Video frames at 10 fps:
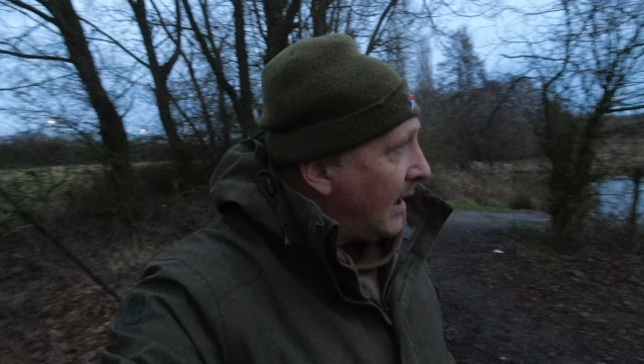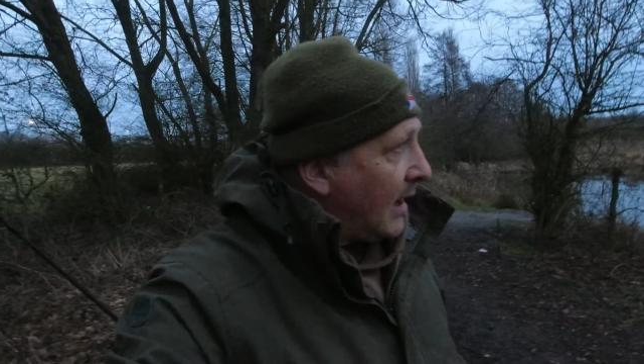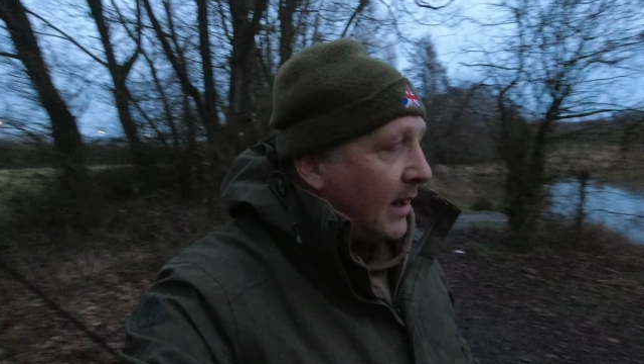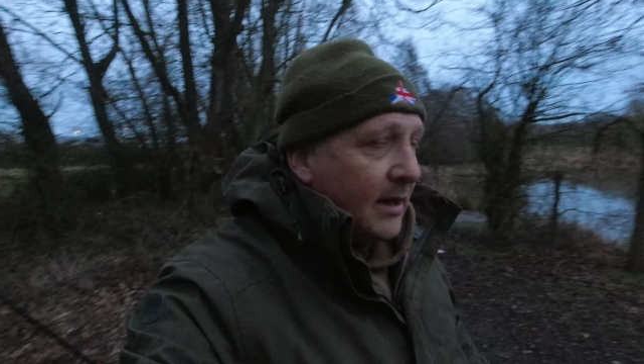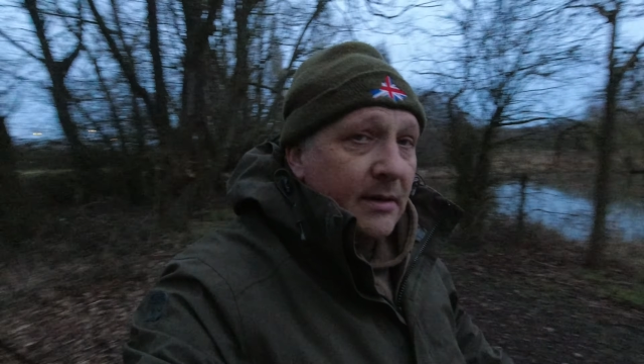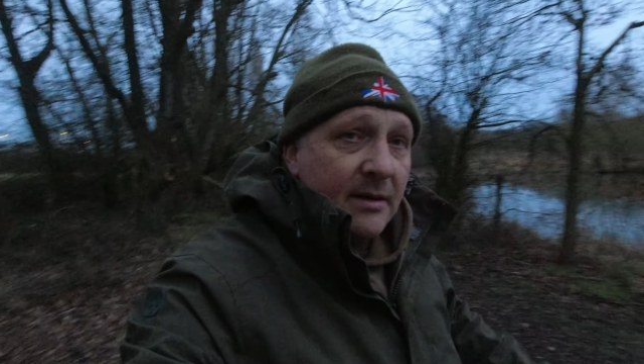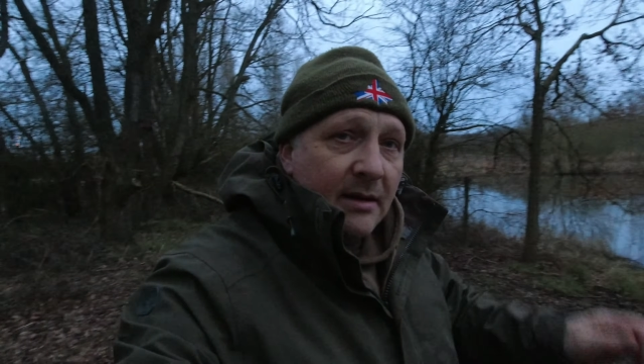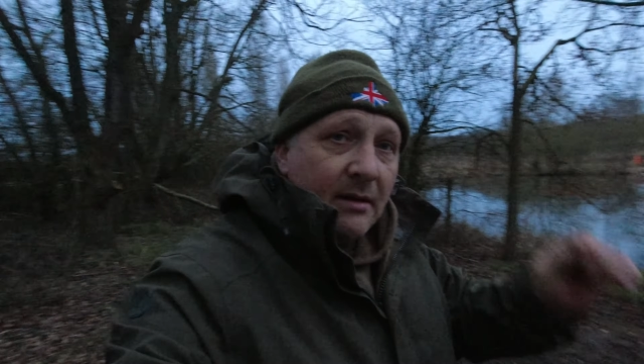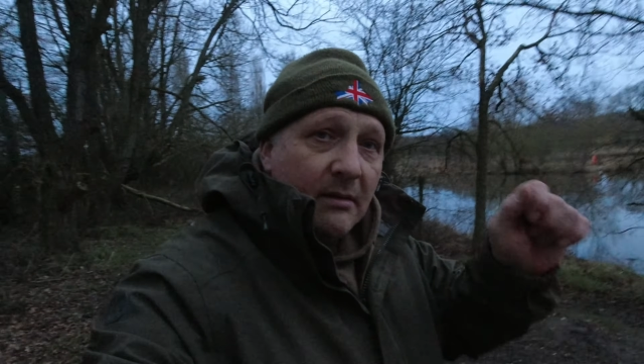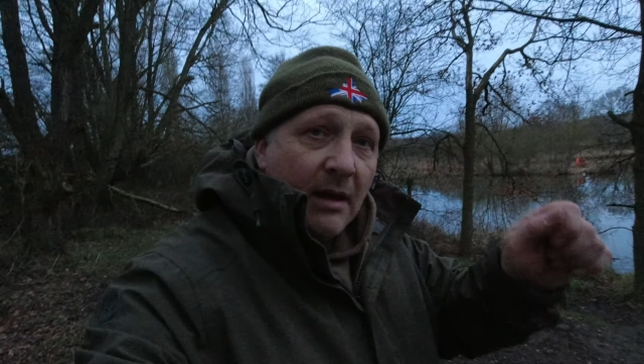and
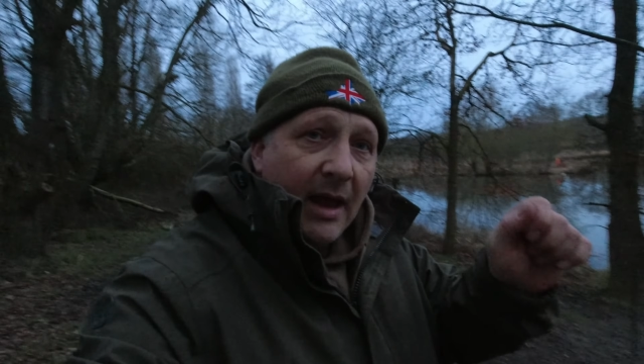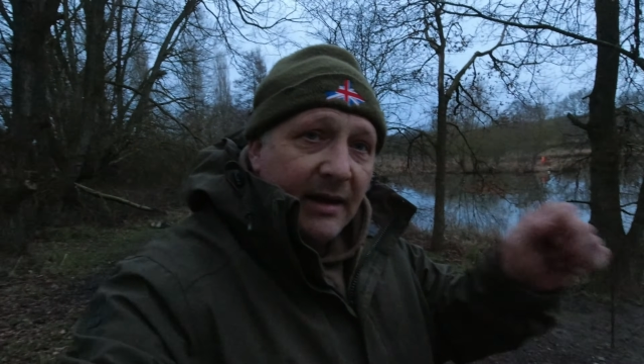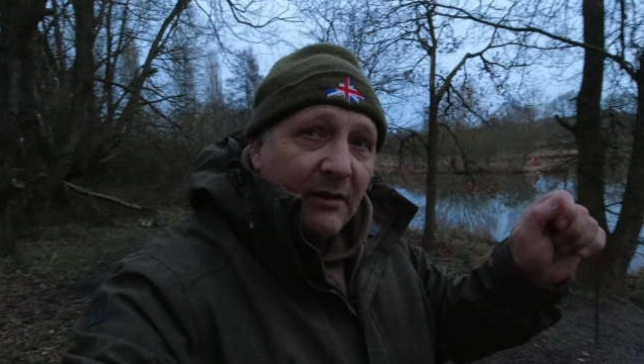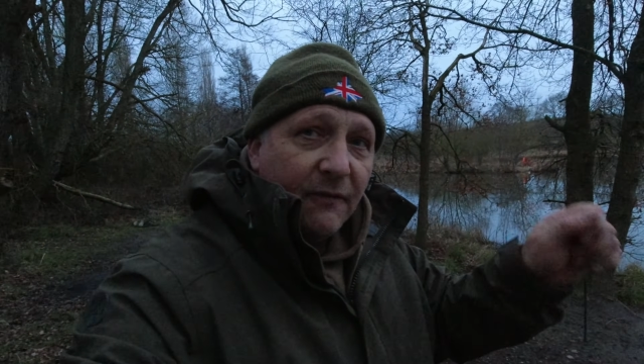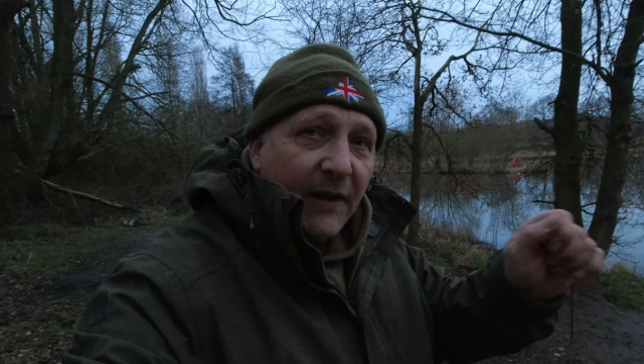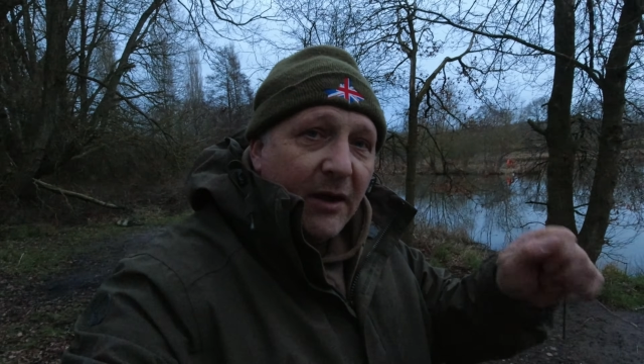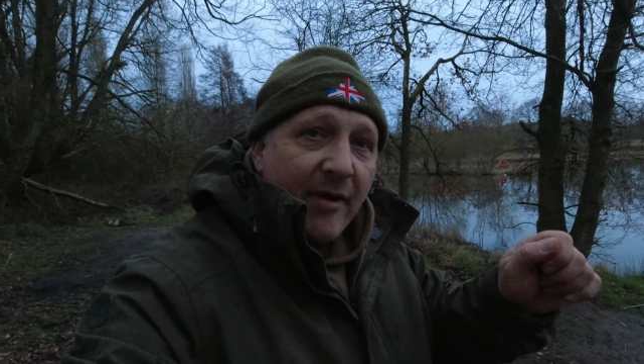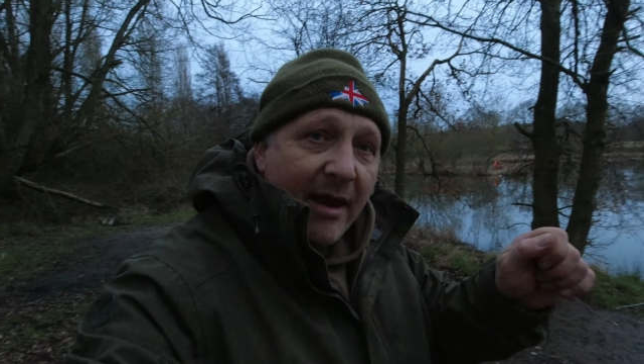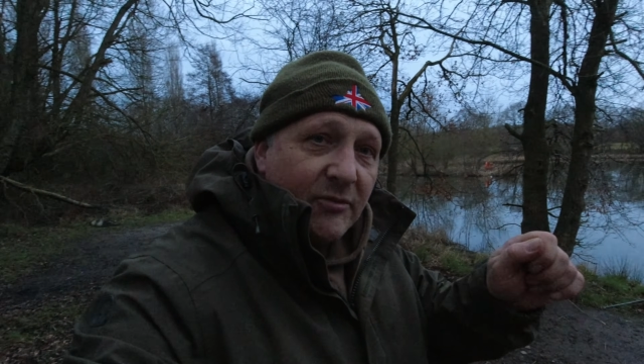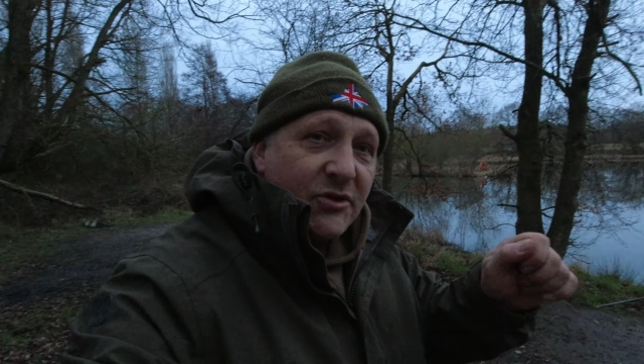had a little feel
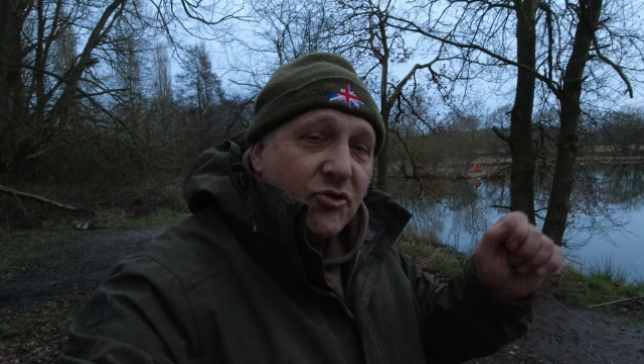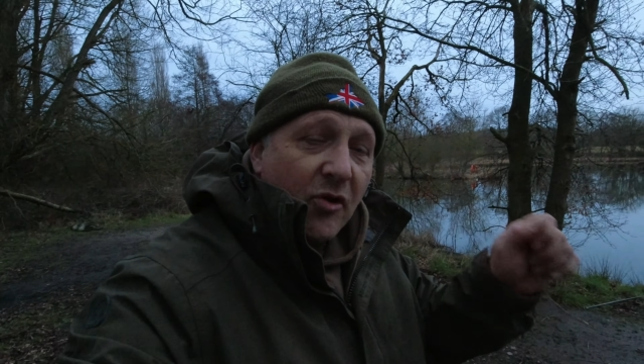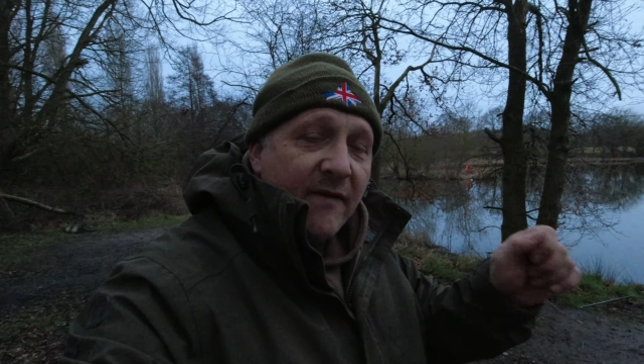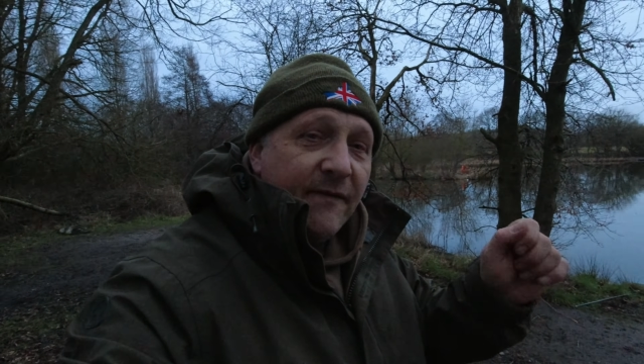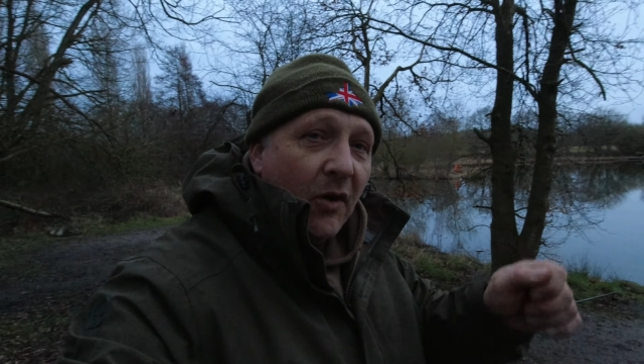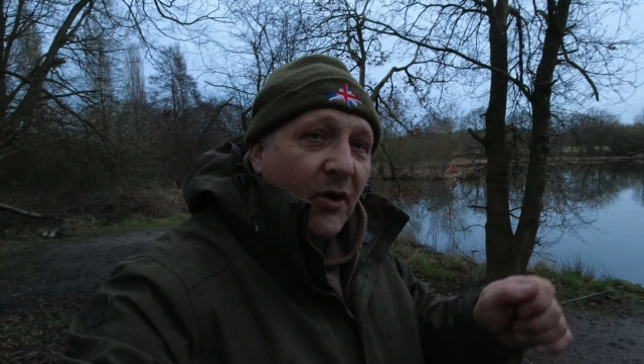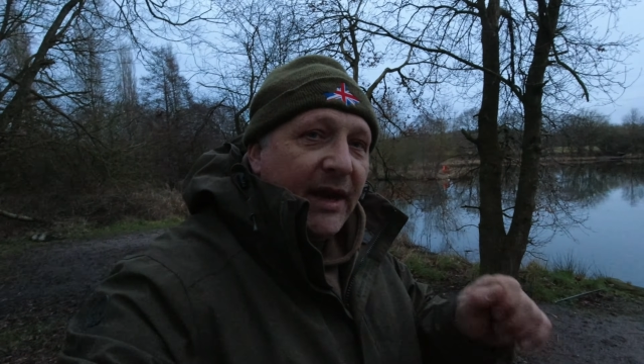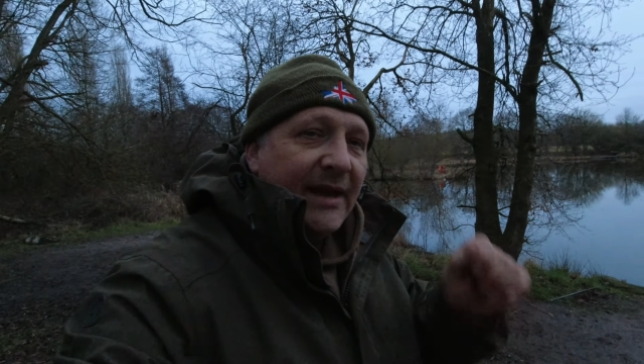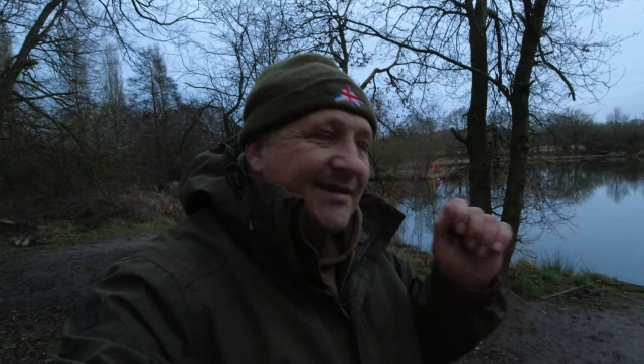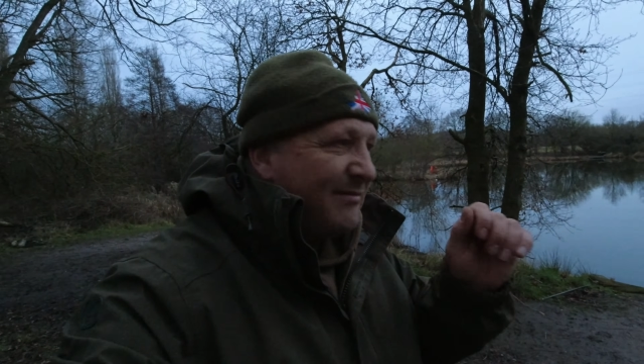around to try and find
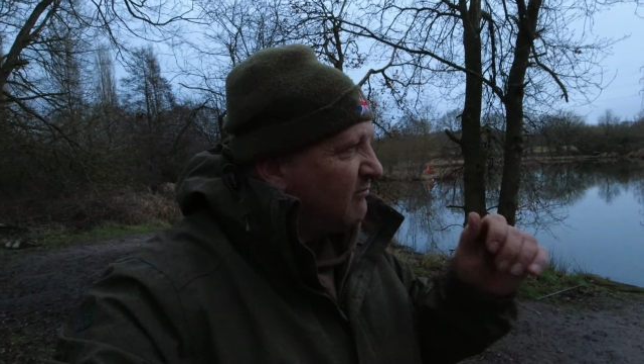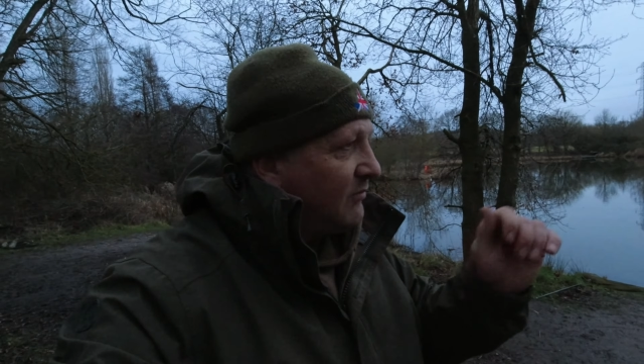it.